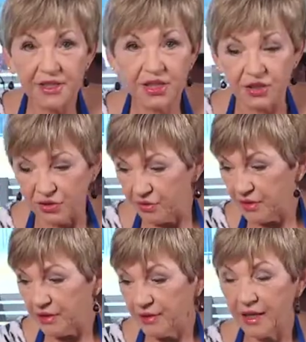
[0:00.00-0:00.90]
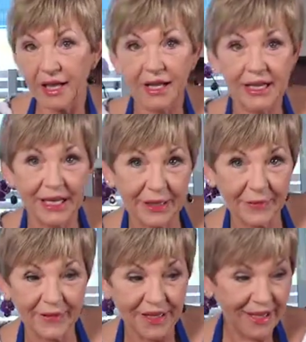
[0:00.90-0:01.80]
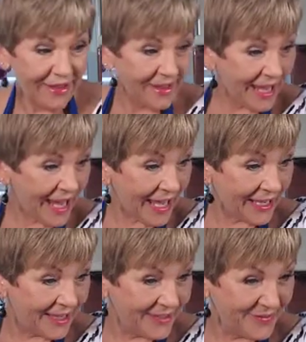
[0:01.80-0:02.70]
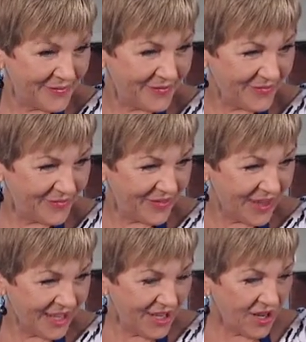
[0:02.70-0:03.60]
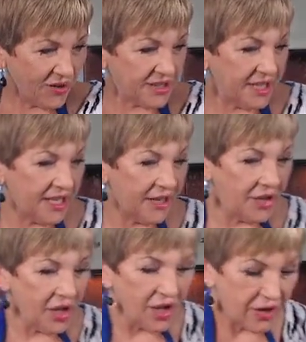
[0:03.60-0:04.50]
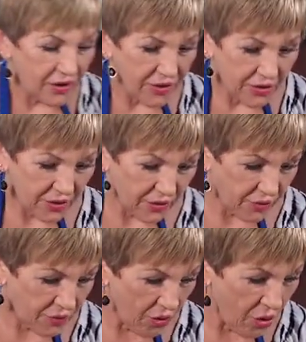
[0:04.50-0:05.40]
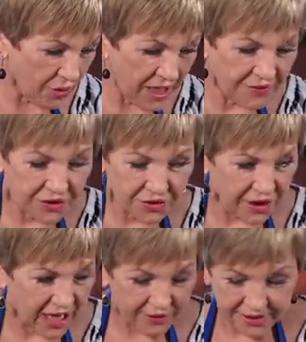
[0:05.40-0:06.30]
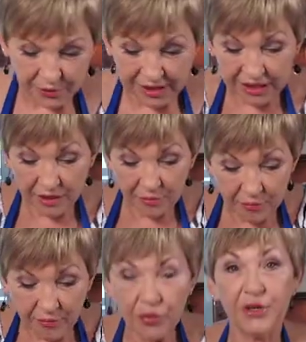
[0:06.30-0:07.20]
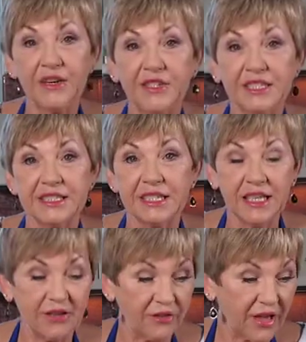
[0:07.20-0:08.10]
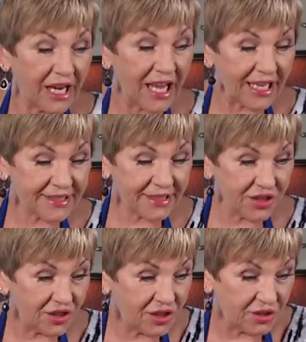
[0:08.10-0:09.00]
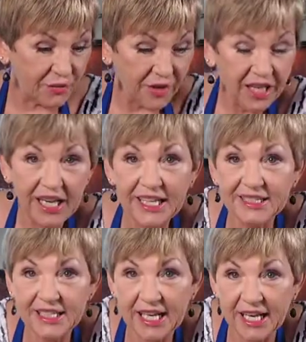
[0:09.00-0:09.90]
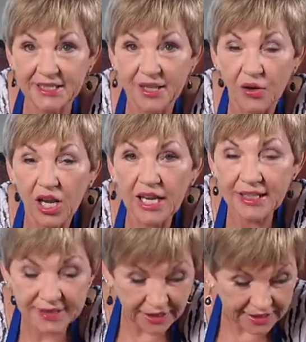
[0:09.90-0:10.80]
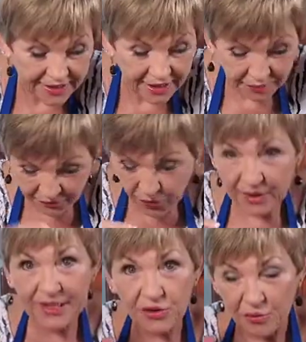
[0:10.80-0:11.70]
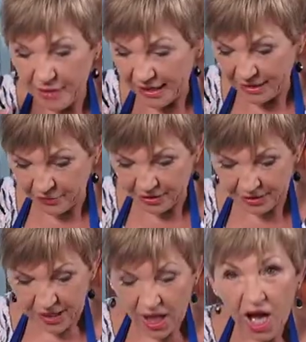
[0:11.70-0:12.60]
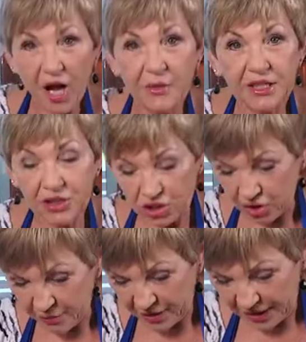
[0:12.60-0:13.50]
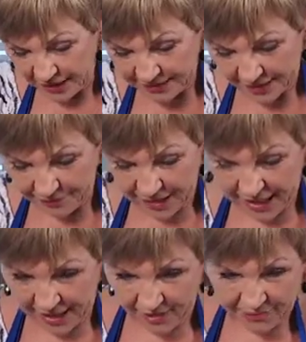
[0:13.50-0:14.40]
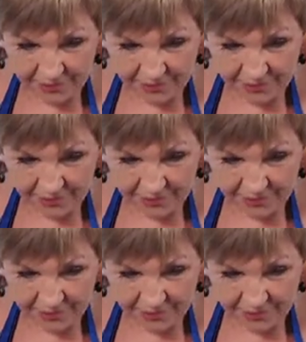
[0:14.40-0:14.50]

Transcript: to cut up the egg. All right, so now all we have to do now is we're going to put everything together, and the last thing you do is the egg. So let's instead, before I get all mucky with it, I'm going to chop the eggs up now.